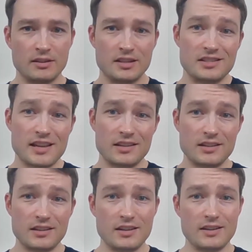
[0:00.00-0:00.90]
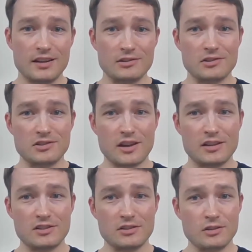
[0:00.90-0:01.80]
The second key to
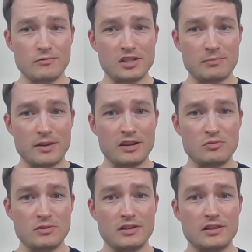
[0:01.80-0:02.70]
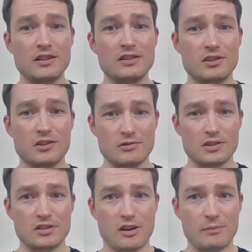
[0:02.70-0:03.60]
exercising good risk management is to use
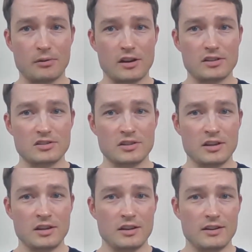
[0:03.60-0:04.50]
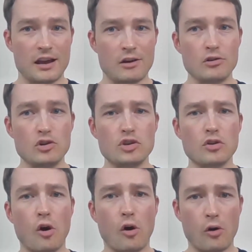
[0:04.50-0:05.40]
a stop loss. Now, you
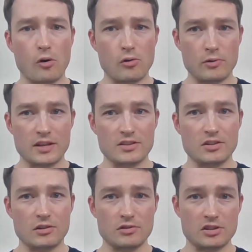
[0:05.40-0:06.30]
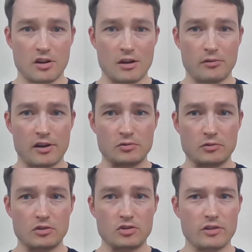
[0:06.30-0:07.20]
should always use a stop loss
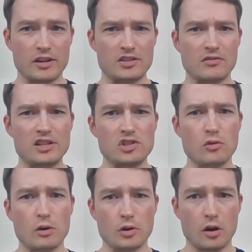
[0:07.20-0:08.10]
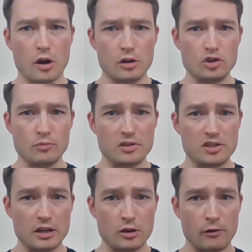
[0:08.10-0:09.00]
with your trades unless you are
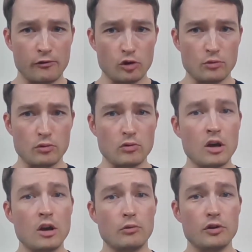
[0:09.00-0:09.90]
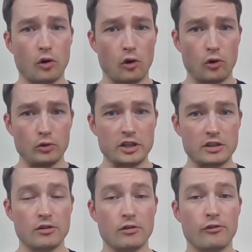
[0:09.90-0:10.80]
100% comfortable with
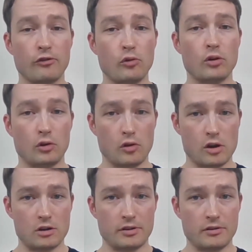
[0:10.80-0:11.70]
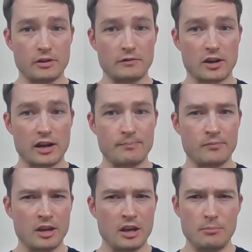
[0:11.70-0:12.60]
holding for a long period of time
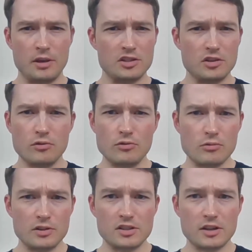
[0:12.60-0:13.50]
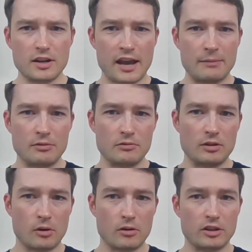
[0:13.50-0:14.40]
because you don't know what is going to happen with
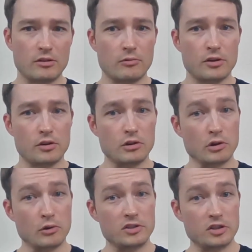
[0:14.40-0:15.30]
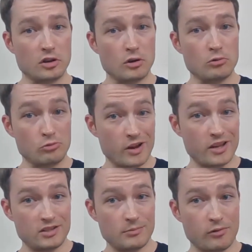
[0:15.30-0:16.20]
the market, whether you're going to go
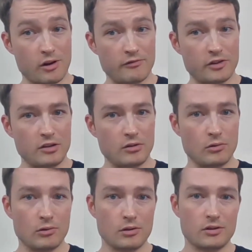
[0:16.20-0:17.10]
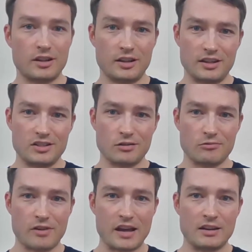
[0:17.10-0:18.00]
right into profit or into the
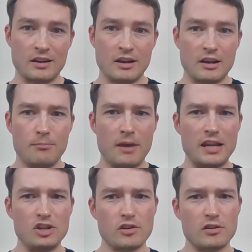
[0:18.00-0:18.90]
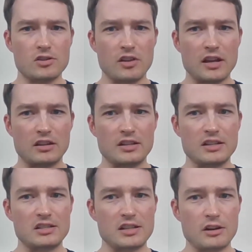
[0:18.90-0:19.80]
red. Many traders like
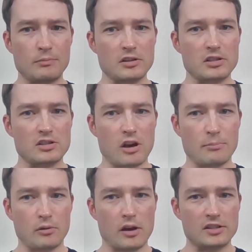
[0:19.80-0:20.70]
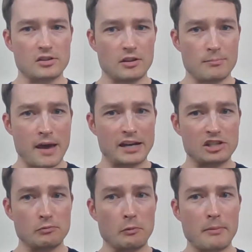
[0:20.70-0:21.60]
to set up their stop loss to the
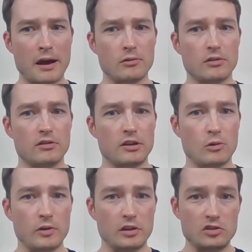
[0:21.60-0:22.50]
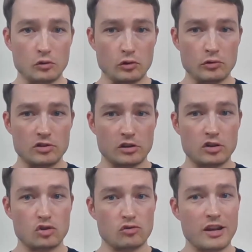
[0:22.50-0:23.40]
maximum amount they are willing to lose on a
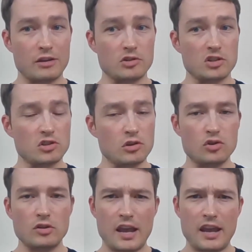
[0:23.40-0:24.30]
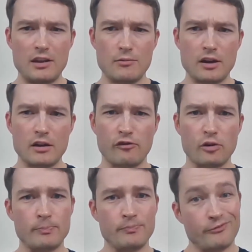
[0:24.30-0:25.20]
trade, which is usually anywhere
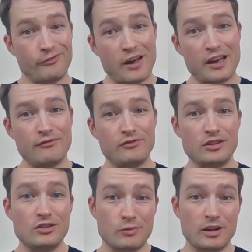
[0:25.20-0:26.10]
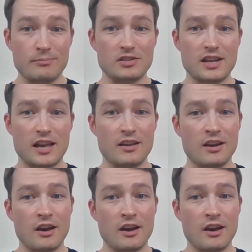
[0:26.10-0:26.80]
from 5 to 20%.